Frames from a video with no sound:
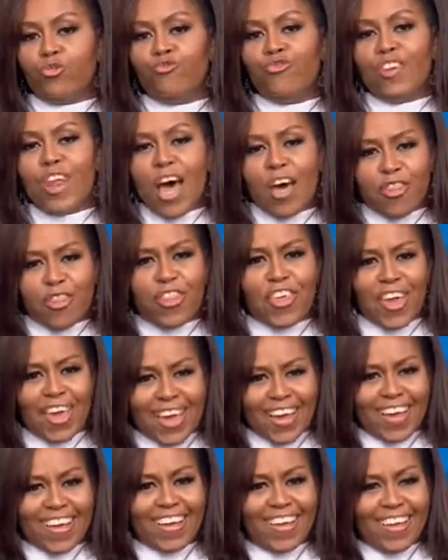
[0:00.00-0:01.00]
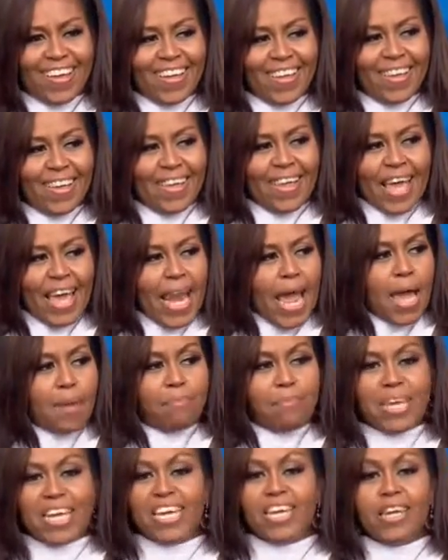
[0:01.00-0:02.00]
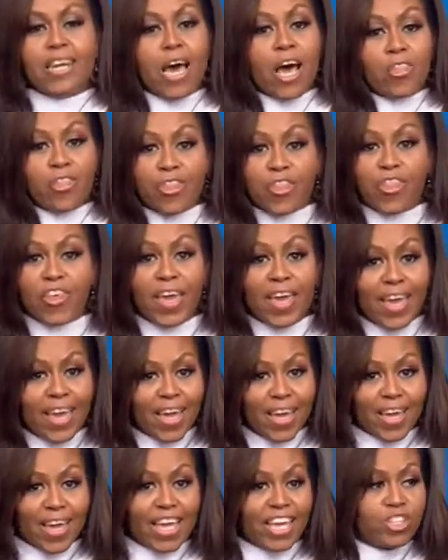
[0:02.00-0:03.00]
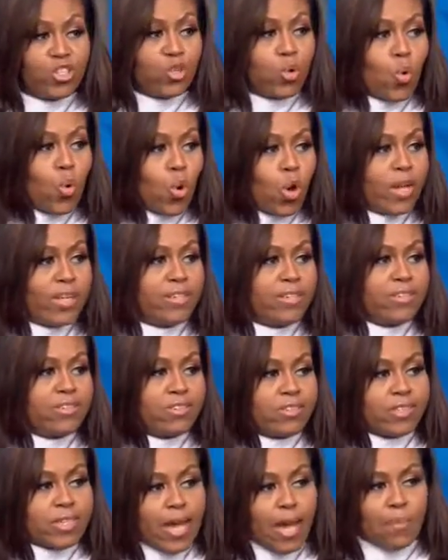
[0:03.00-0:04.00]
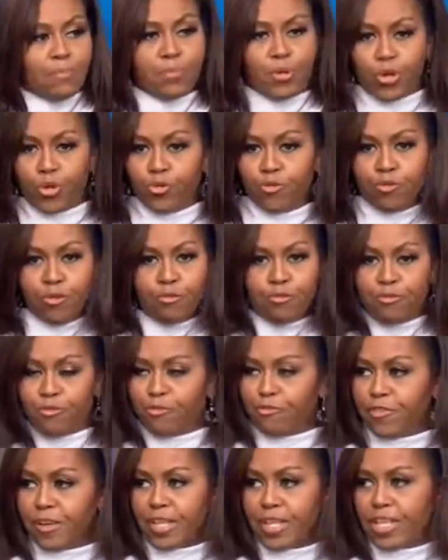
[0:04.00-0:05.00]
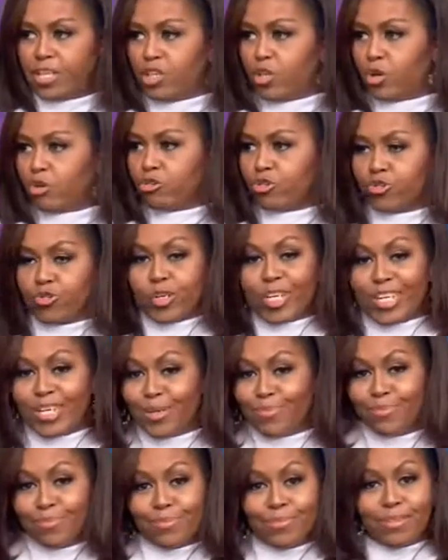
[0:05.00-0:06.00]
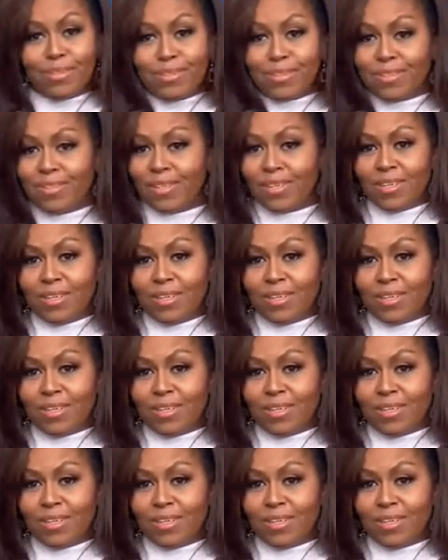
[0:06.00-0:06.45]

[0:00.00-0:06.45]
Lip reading: nothing, and I mean nothing, is going to stop you from fulfilling your dreams.